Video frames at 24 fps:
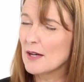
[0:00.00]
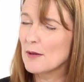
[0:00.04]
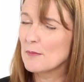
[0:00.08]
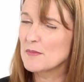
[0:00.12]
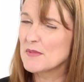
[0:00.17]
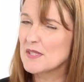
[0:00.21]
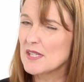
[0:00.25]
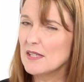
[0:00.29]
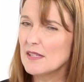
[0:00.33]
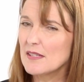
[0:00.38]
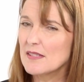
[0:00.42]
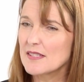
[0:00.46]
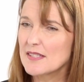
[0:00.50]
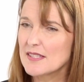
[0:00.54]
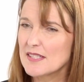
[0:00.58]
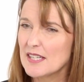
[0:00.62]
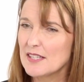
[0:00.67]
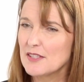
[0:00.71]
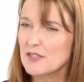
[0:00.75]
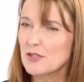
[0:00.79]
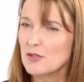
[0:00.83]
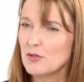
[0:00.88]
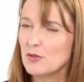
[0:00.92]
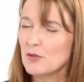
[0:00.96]
Tenants
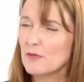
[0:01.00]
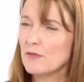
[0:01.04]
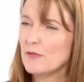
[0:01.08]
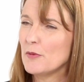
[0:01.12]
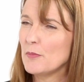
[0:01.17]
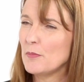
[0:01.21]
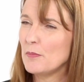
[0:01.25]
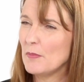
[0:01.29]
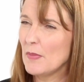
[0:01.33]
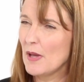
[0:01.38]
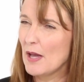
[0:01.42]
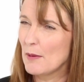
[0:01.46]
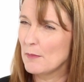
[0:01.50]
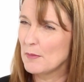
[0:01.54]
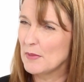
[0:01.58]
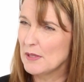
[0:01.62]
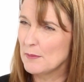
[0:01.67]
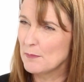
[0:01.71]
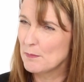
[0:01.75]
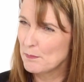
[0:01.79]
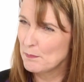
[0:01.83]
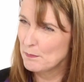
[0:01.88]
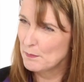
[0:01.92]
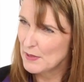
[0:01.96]
tend to look for how
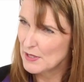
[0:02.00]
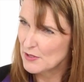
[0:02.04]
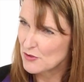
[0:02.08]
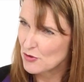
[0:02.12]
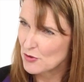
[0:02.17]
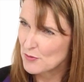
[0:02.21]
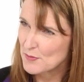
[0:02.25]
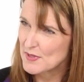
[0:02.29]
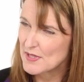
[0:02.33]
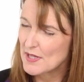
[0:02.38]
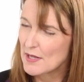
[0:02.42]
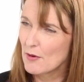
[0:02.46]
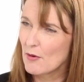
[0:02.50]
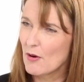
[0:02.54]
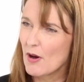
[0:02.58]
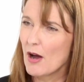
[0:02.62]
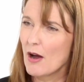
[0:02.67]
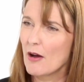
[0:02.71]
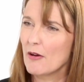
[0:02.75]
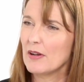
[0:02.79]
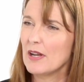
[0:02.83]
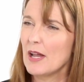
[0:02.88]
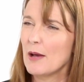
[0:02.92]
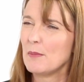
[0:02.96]
many bedrooms there
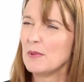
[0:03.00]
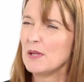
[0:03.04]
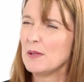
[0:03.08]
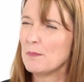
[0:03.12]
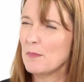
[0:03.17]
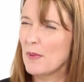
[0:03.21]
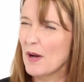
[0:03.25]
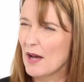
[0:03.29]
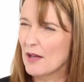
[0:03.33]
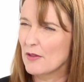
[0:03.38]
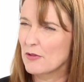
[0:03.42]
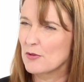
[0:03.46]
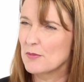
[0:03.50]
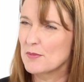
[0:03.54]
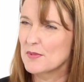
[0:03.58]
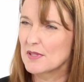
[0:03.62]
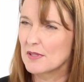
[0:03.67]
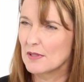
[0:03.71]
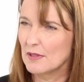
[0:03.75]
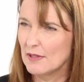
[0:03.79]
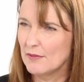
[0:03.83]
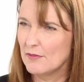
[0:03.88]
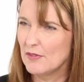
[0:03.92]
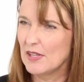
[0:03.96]
are and how many bathrooms
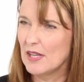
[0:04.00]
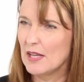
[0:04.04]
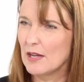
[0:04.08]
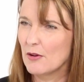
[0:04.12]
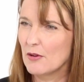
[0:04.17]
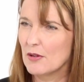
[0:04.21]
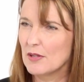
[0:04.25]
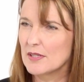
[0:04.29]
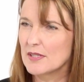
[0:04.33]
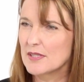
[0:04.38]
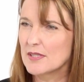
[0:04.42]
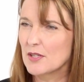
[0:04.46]
and living areas.